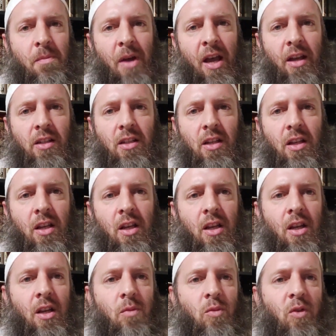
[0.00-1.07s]
Damaj
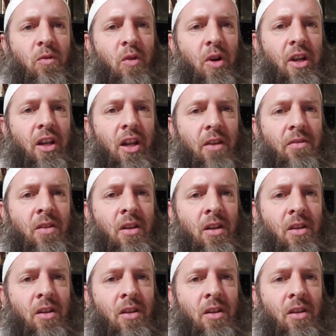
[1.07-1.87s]
before he left